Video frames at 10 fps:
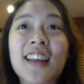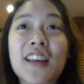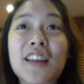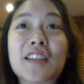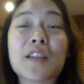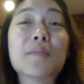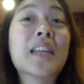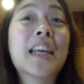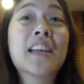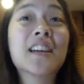some
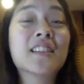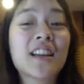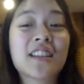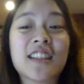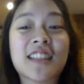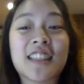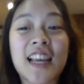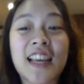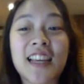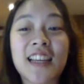day girls actually
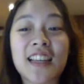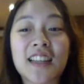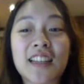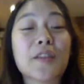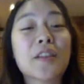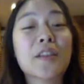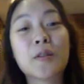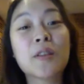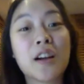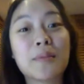stay. So the
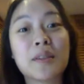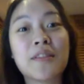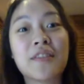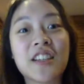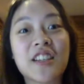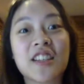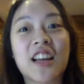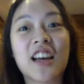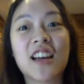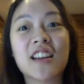school library finishes
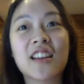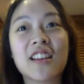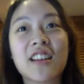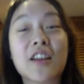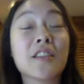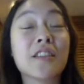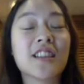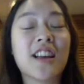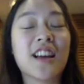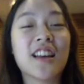at uh, closes
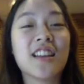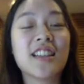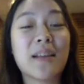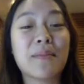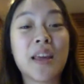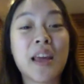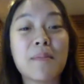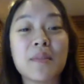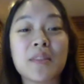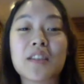at 10
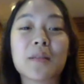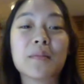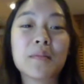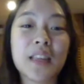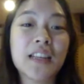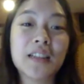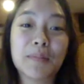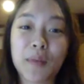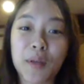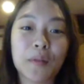p.m. Some days
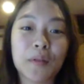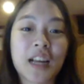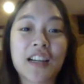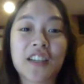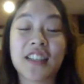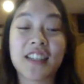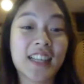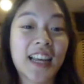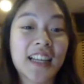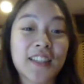pupils actually
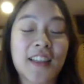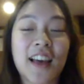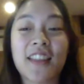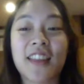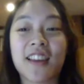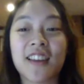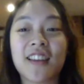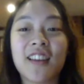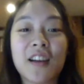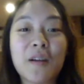stay so that they could
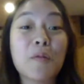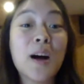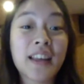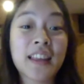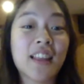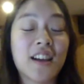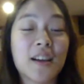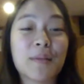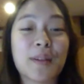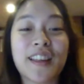work in the
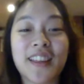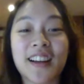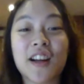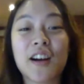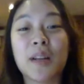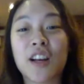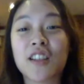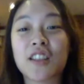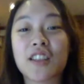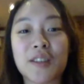library and then come and
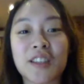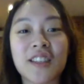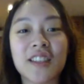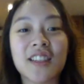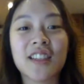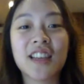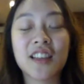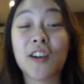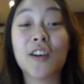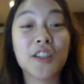ask tutors
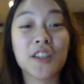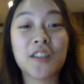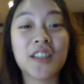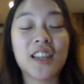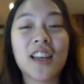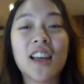that are on duty